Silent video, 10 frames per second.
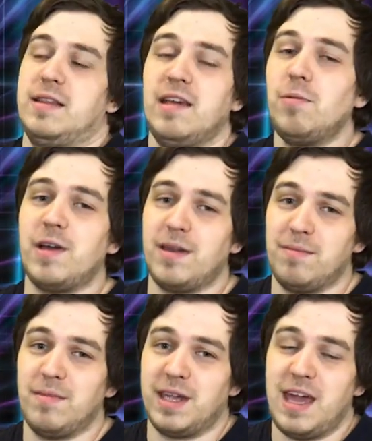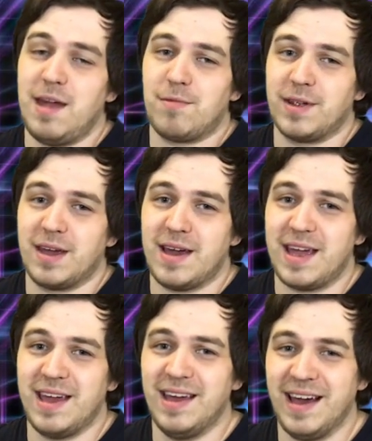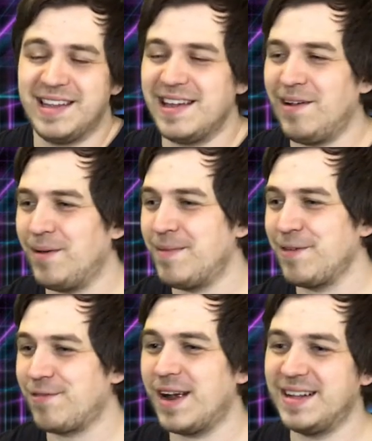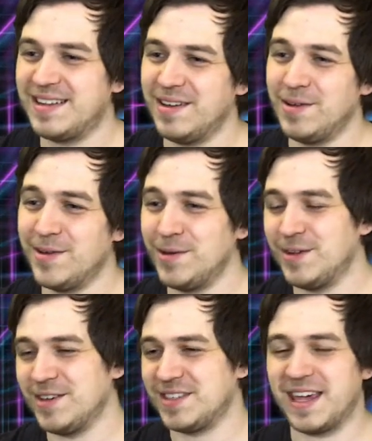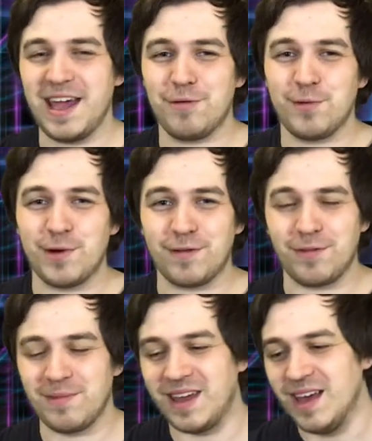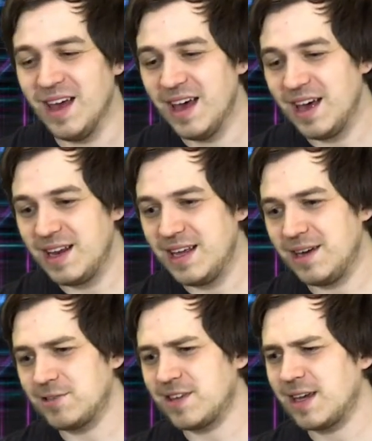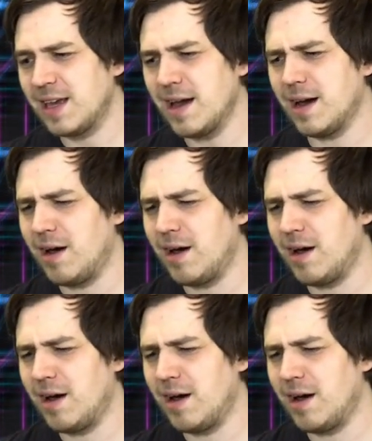tell my, my camera guy, I tell my friend who, who does the camera work for me, and he goes like, yeah,